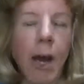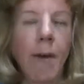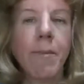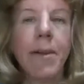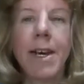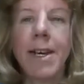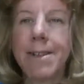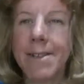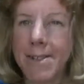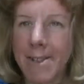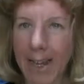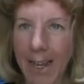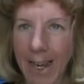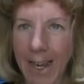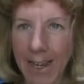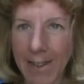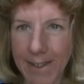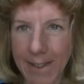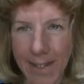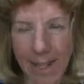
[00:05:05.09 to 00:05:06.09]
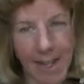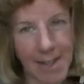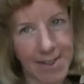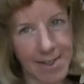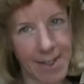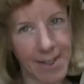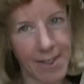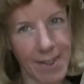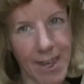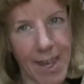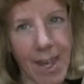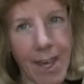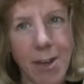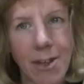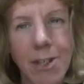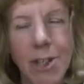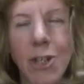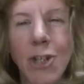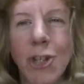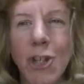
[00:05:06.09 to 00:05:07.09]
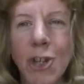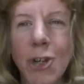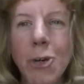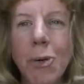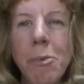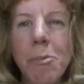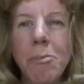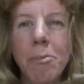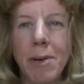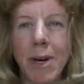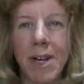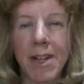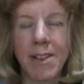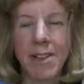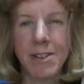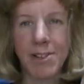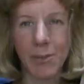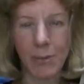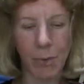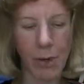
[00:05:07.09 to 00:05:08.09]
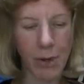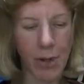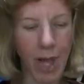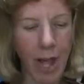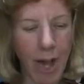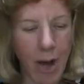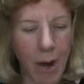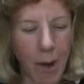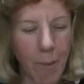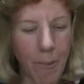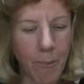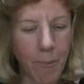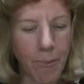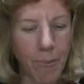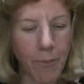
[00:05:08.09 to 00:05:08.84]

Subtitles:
I'm not saying it's an easy thing to do, but this will help.